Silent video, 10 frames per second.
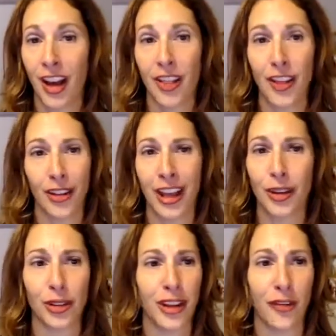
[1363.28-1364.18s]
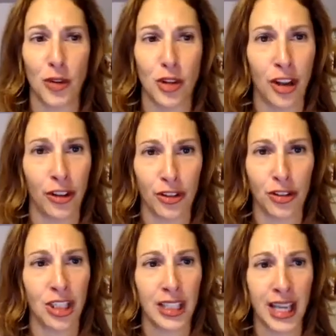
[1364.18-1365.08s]
They're like only a few
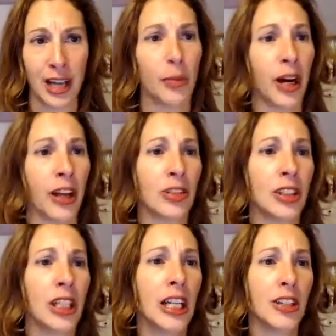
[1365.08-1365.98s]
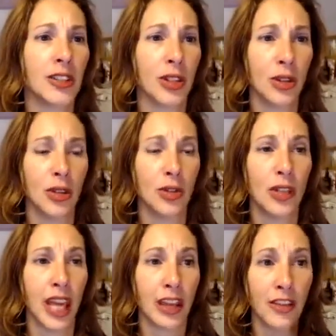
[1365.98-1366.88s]
dollars, just get a bottle. So you
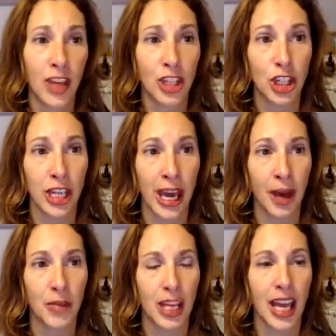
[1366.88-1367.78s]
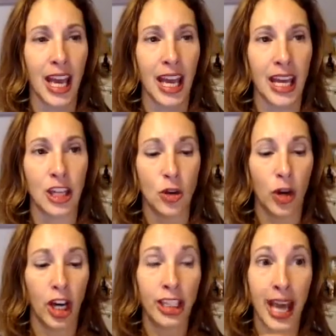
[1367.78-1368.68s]
get the veggie cap and you
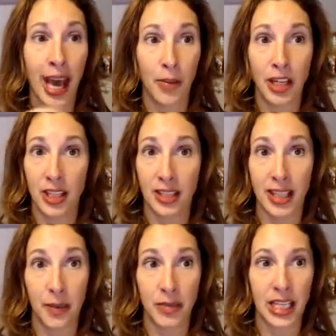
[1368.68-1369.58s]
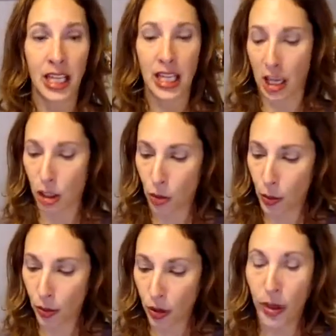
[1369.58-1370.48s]
uncap it, it's empty, and you
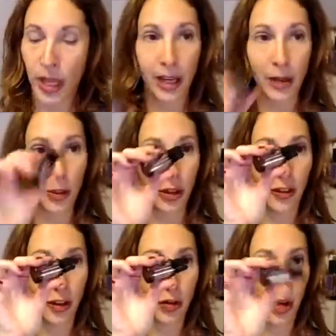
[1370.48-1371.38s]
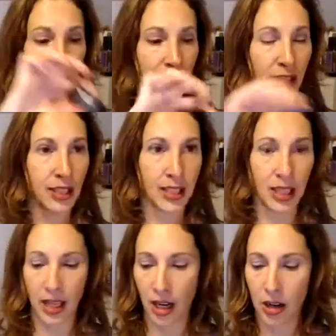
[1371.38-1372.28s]
go ahead and put a few drops of this
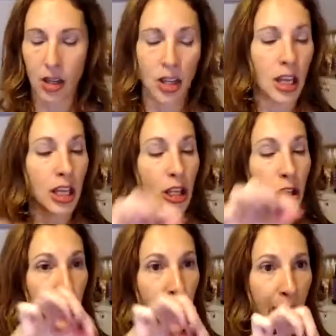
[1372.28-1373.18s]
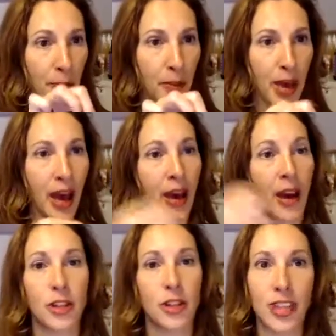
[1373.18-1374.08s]
in there. You cap it back
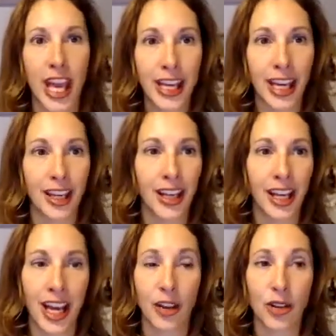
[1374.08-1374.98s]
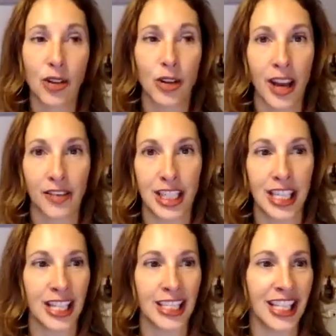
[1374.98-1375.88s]
up and you take it. And now you don't have to
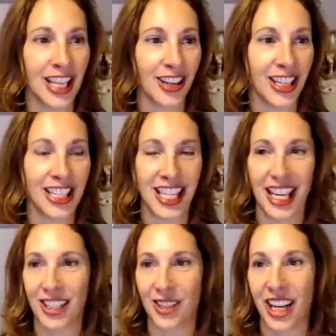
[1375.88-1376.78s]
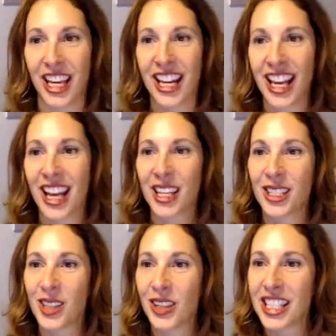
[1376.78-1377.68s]
taste the yucky taste, right?
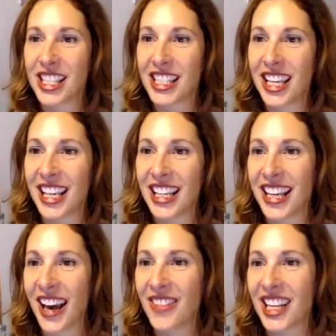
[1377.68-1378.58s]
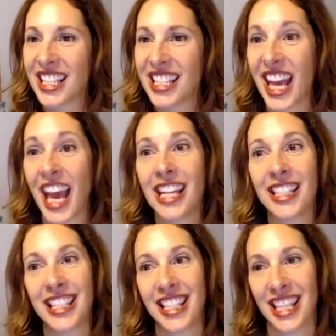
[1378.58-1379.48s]
So let's see. Yep, Nancy
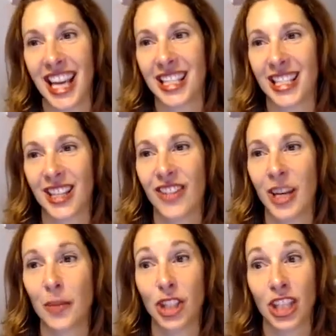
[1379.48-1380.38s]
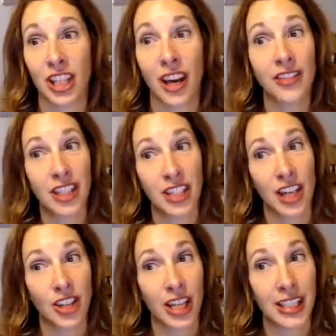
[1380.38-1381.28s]
hates the taste of it, but she loves the
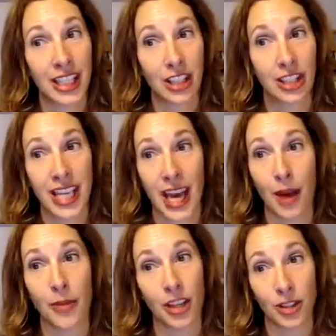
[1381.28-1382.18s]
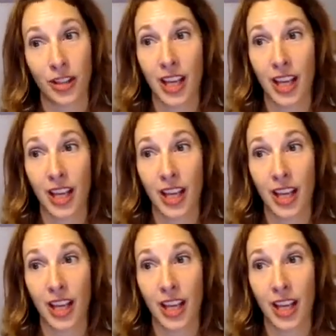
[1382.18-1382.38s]
Digest tab. So